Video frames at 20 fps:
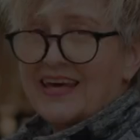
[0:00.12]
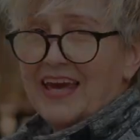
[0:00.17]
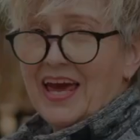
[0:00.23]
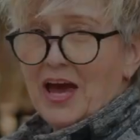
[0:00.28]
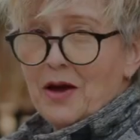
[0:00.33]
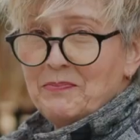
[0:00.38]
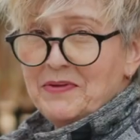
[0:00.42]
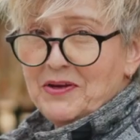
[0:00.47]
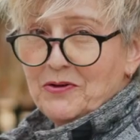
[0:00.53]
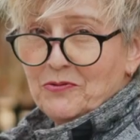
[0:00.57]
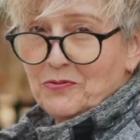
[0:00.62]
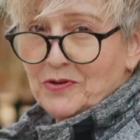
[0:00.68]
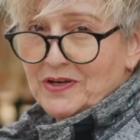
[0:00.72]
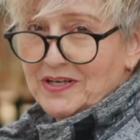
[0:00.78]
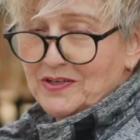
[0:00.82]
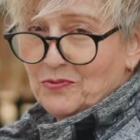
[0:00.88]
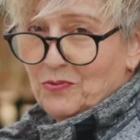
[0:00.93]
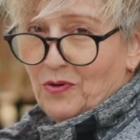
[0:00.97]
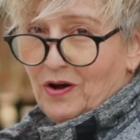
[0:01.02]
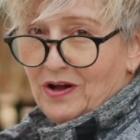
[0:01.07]
Kammy
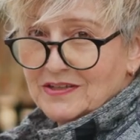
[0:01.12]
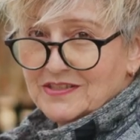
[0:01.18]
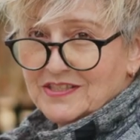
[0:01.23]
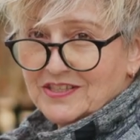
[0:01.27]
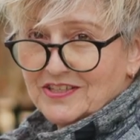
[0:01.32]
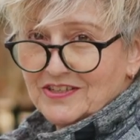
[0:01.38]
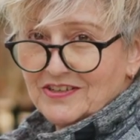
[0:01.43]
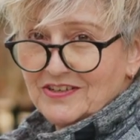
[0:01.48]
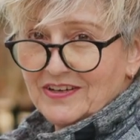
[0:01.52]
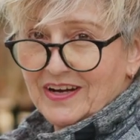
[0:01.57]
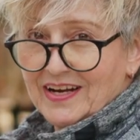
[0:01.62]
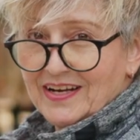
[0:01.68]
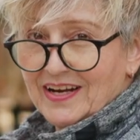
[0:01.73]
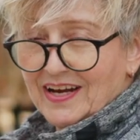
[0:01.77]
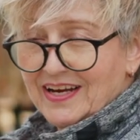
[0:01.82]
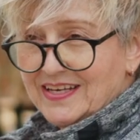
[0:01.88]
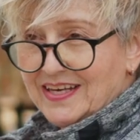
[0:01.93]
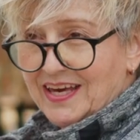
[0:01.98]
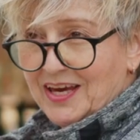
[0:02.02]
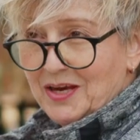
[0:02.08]
Reed Walter, and
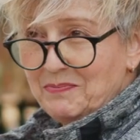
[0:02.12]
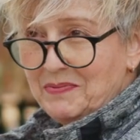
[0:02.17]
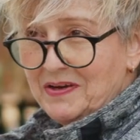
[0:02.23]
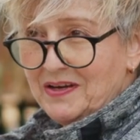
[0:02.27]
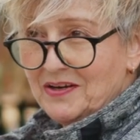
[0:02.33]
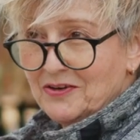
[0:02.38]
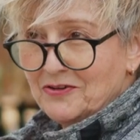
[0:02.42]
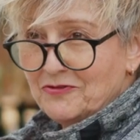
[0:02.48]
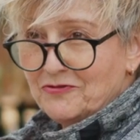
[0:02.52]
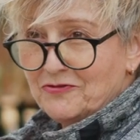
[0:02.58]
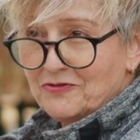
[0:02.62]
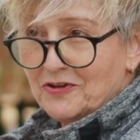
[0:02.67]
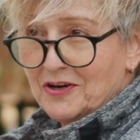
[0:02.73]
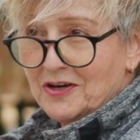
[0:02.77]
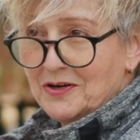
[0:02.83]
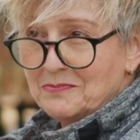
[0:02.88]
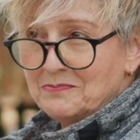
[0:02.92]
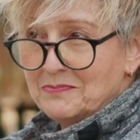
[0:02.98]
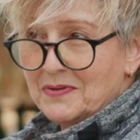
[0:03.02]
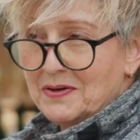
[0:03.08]
I came here
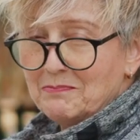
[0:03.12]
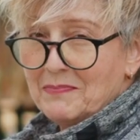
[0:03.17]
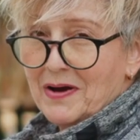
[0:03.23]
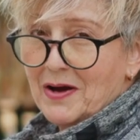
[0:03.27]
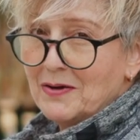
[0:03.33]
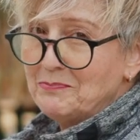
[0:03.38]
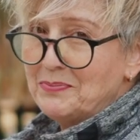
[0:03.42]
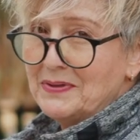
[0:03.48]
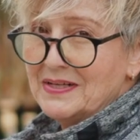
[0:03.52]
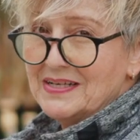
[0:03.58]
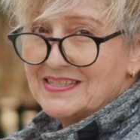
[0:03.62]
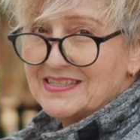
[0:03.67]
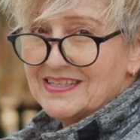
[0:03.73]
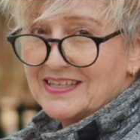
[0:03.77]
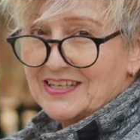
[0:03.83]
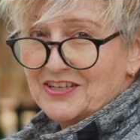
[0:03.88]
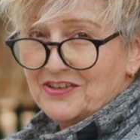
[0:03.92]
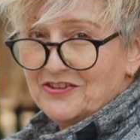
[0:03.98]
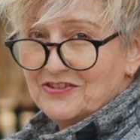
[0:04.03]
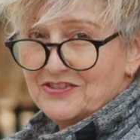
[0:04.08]
from Mount
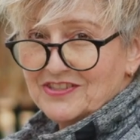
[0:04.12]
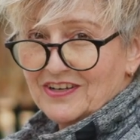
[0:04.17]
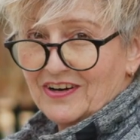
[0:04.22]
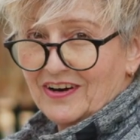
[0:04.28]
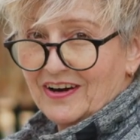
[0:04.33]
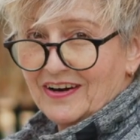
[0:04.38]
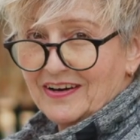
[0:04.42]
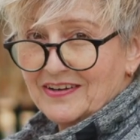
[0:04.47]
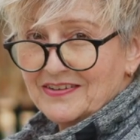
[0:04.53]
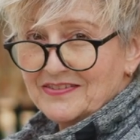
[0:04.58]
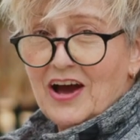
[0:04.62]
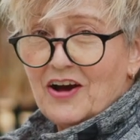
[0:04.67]
Pleasant, Utah.